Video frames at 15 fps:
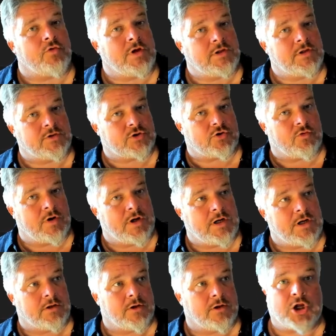
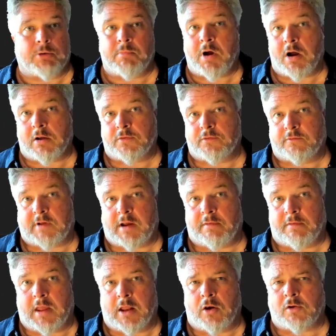screen commands out
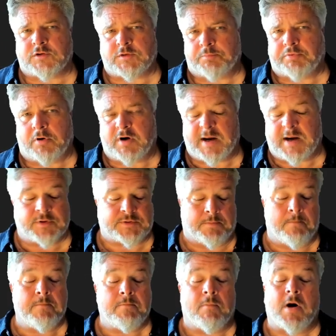there. Lots of programmers,
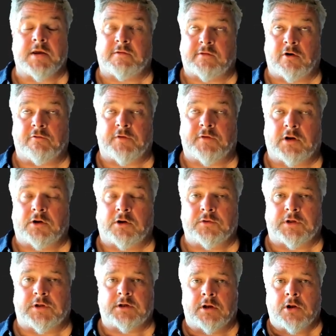myself
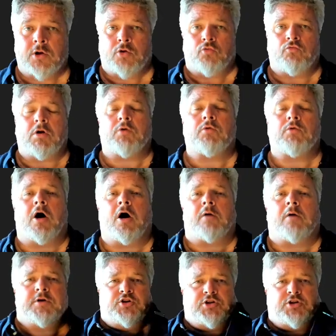included, wrote
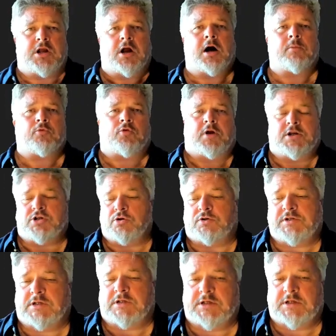RPG upgrade
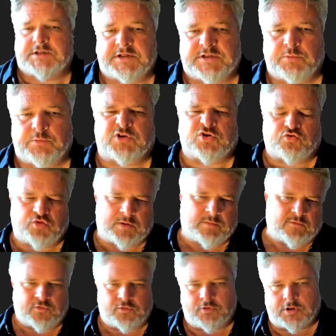utilities that would stream
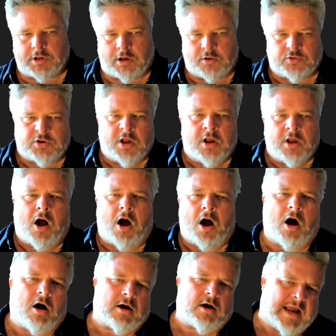through the code.
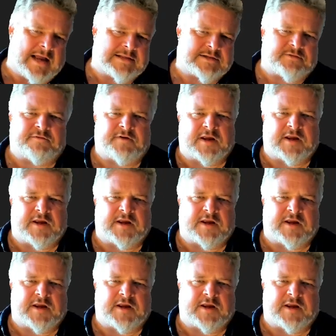Arcad's a famous